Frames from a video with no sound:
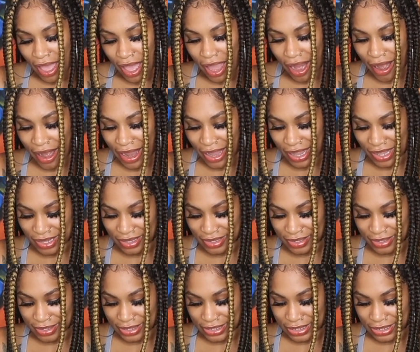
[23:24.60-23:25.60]
All right,
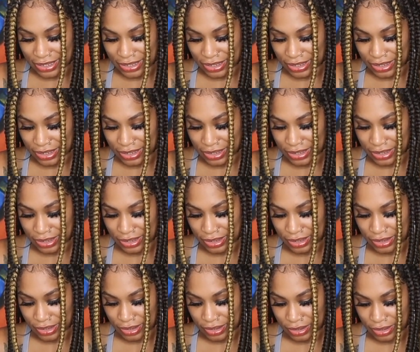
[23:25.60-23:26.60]
let's see.
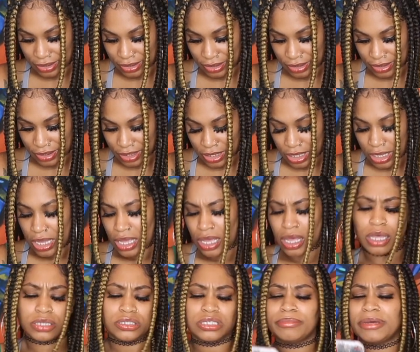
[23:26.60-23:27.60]

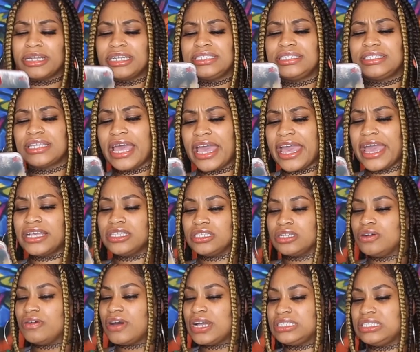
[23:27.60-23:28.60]
Somebody asked a
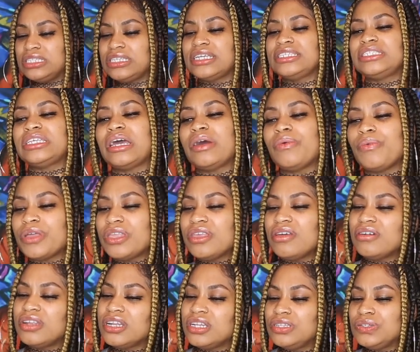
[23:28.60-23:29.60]
question. They said, when you
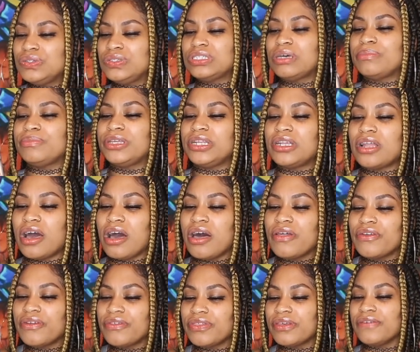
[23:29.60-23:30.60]
gonna do something
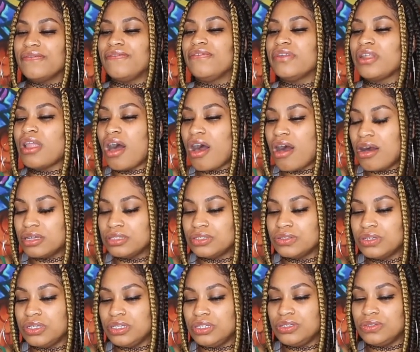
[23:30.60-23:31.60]
other than vlogs
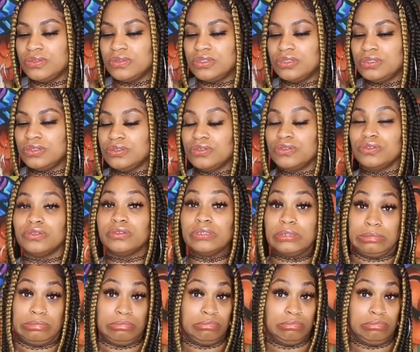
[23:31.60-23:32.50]
on YouTube?